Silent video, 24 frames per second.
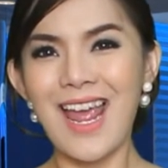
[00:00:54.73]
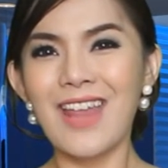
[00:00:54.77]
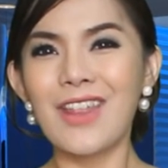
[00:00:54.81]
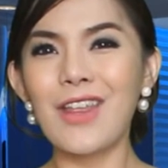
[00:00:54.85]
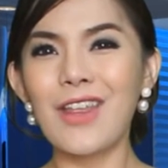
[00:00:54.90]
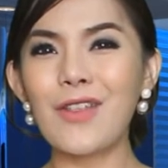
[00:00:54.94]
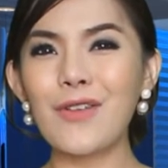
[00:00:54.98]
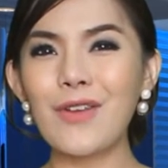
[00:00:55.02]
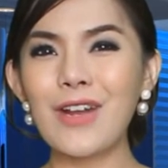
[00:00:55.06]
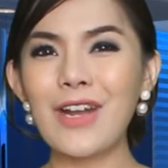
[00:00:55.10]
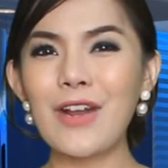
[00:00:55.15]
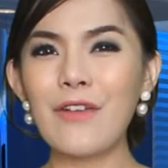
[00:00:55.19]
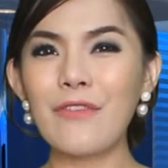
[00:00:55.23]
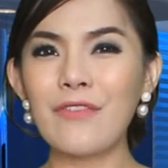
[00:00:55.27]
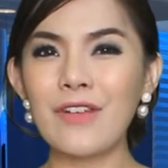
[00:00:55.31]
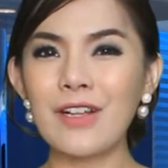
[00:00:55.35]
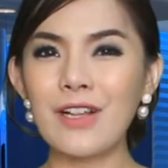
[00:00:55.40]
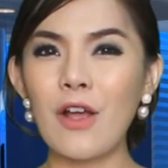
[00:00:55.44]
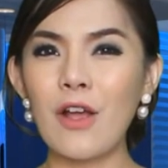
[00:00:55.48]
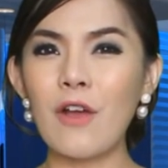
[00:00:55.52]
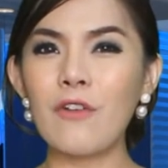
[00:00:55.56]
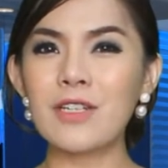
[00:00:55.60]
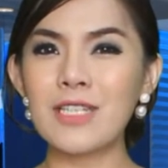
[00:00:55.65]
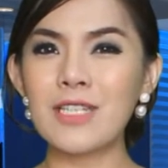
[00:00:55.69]
The 3D
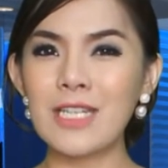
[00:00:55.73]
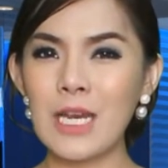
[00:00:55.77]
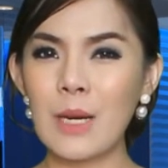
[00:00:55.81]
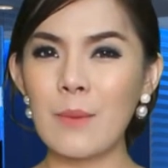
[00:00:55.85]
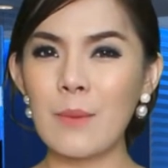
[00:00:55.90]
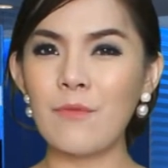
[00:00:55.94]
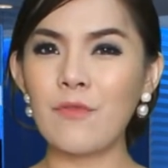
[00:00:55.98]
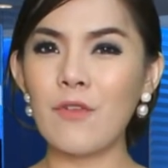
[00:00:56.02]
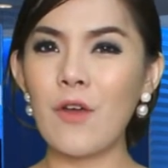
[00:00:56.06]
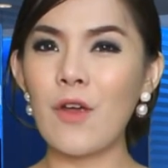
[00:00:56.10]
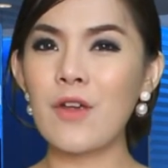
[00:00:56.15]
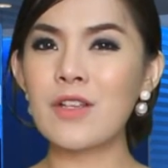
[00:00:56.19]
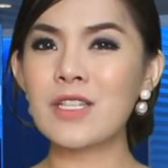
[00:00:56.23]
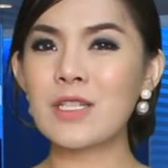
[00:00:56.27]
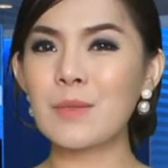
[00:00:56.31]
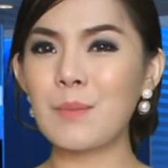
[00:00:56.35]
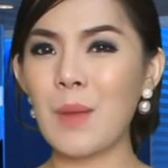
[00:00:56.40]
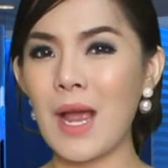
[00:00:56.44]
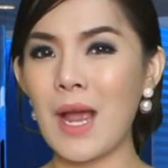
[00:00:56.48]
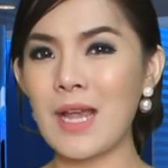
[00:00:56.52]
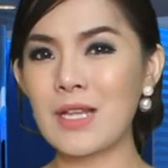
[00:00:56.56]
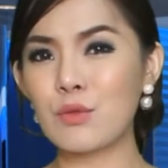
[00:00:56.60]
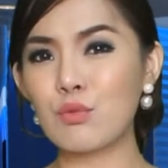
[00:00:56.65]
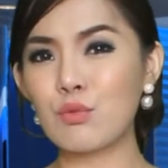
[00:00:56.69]
Filo team first
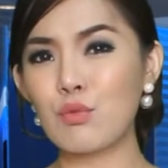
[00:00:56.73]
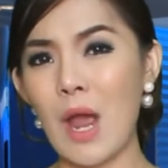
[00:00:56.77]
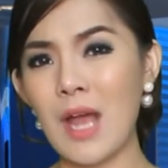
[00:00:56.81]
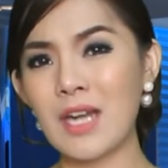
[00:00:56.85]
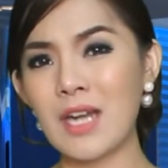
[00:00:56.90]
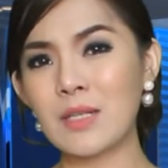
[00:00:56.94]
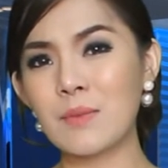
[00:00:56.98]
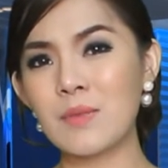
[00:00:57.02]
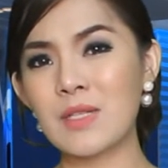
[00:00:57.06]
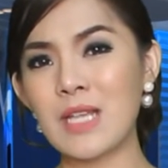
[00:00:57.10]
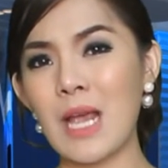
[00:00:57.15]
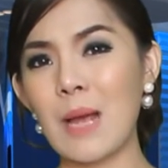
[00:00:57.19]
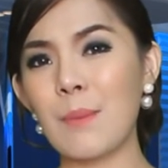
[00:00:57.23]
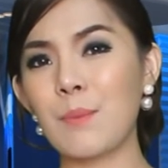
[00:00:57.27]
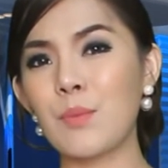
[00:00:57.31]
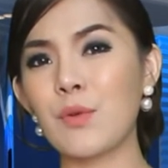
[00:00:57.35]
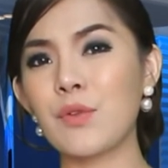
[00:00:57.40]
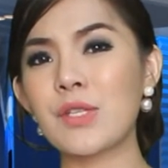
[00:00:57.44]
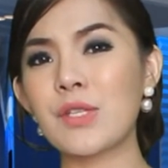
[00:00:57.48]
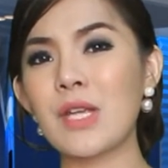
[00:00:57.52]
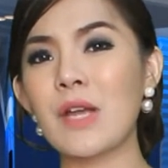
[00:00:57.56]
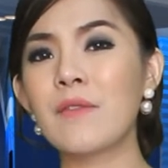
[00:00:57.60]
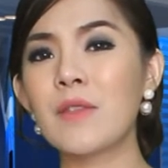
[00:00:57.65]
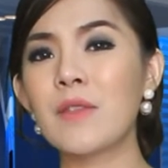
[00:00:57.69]
buys random
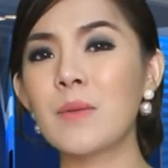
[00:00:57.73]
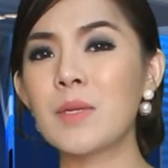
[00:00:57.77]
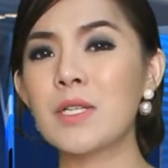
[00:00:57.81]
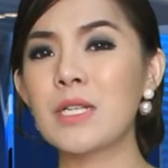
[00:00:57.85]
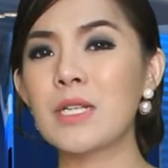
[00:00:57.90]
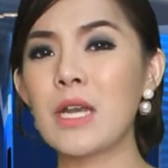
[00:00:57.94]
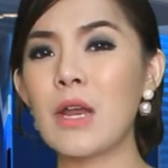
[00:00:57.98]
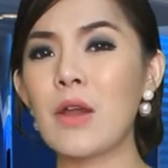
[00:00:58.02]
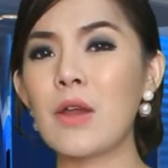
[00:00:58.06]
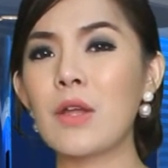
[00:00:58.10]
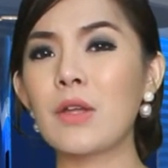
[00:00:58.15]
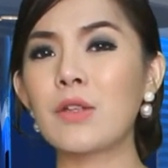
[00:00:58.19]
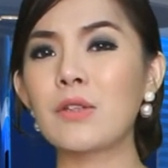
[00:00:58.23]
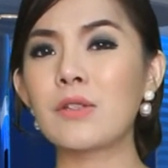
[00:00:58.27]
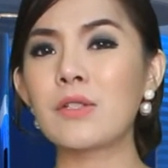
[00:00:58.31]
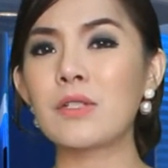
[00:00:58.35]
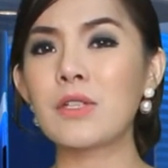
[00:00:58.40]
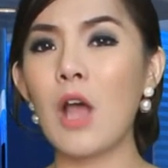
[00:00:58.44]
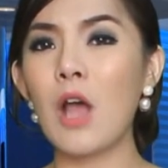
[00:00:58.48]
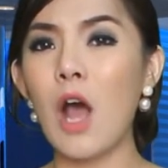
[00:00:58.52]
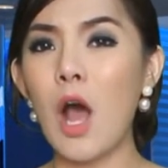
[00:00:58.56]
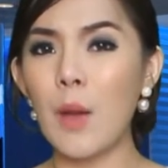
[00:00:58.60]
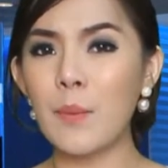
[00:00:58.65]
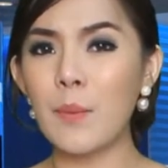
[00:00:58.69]
samples of the materials
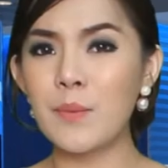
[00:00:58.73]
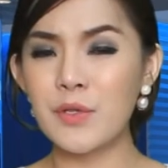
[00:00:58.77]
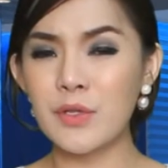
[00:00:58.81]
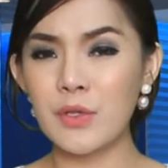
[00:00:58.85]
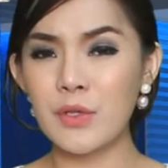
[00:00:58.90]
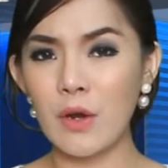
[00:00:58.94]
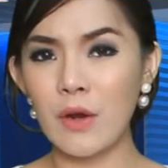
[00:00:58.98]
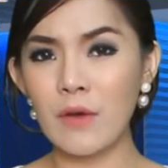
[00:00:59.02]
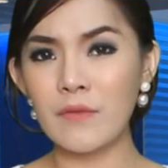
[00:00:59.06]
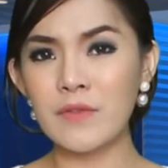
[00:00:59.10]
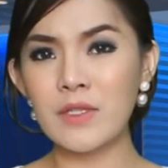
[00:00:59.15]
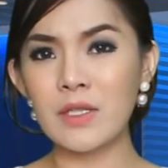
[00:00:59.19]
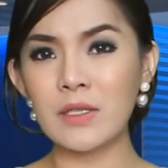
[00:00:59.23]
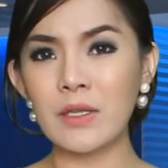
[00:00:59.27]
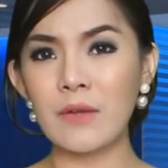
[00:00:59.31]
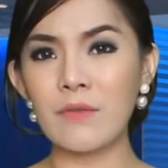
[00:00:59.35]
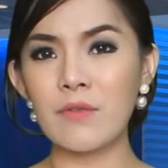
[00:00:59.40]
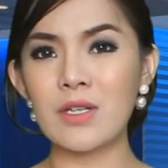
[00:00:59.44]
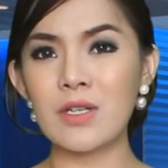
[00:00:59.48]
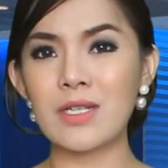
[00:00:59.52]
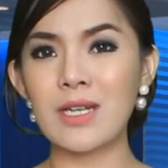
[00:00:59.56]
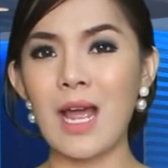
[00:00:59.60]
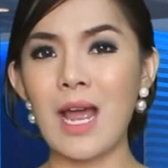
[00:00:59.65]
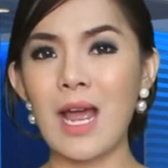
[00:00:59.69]
to observe
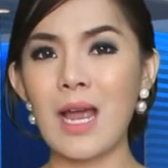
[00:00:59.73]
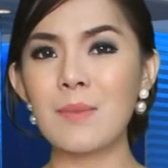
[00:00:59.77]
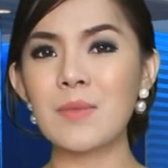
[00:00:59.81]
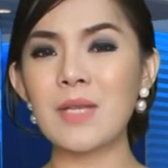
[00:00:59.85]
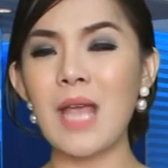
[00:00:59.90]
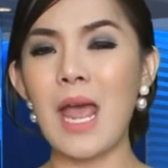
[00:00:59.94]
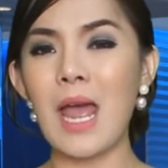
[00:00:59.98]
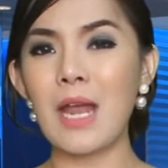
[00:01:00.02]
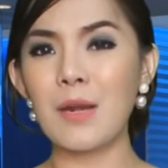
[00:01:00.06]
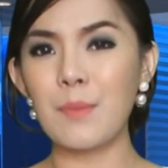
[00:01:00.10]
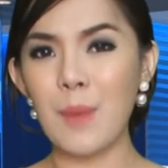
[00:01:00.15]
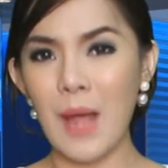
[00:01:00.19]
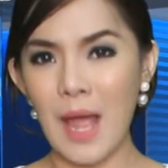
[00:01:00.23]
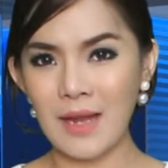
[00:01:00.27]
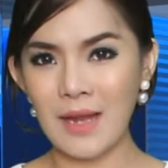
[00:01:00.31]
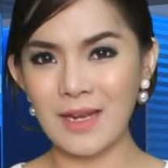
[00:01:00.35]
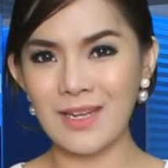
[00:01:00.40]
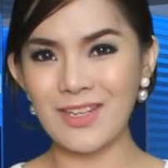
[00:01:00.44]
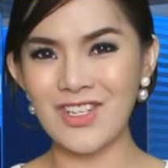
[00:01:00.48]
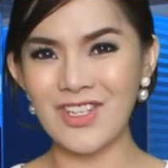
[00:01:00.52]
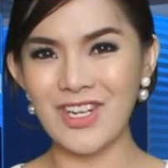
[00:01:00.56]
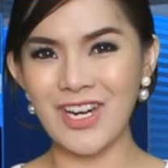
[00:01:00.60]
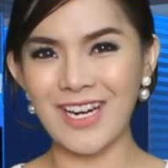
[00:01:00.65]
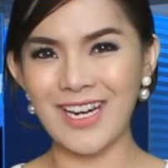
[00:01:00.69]
delivery times and
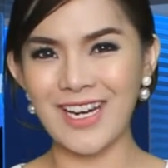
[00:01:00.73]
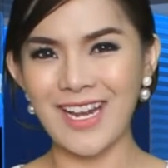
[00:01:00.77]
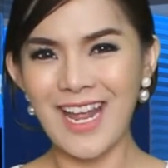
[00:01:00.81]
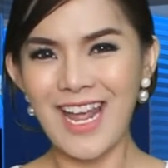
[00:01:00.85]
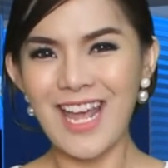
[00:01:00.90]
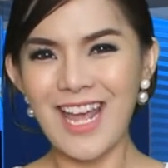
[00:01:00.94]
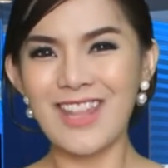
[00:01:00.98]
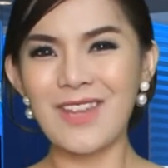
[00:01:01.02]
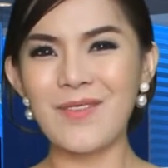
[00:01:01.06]
packaging.